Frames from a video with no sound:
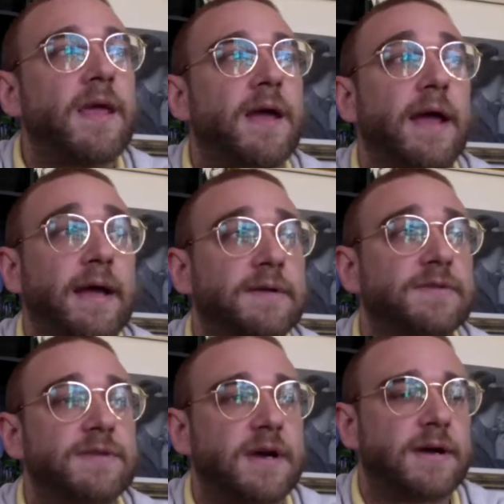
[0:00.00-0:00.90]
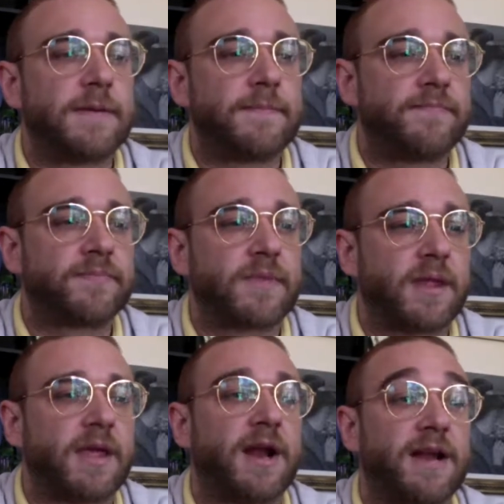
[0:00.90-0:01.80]
And
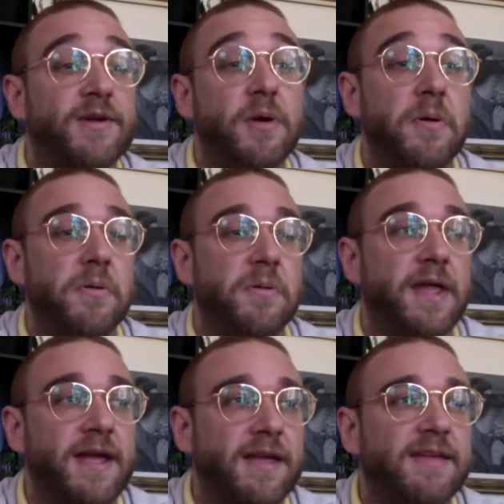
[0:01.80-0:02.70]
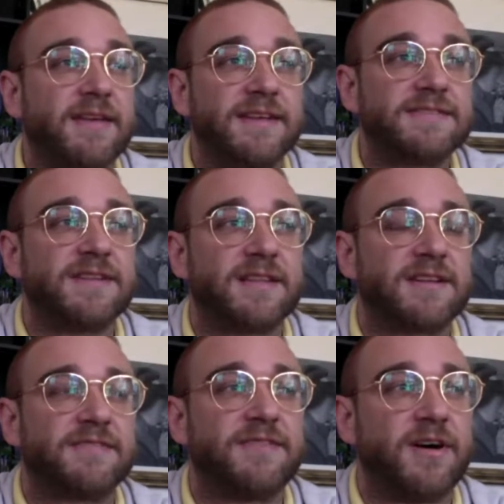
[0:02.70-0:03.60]
I know like it's not
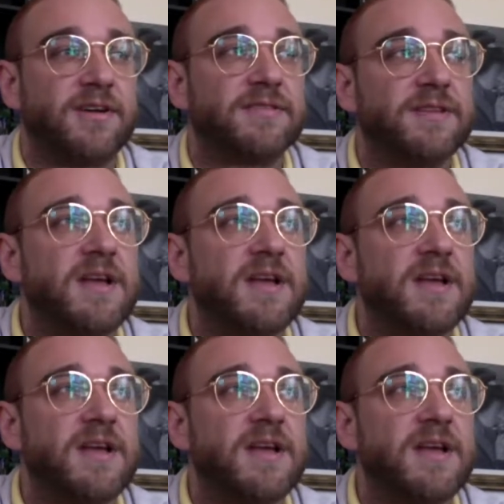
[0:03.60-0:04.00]
their fault.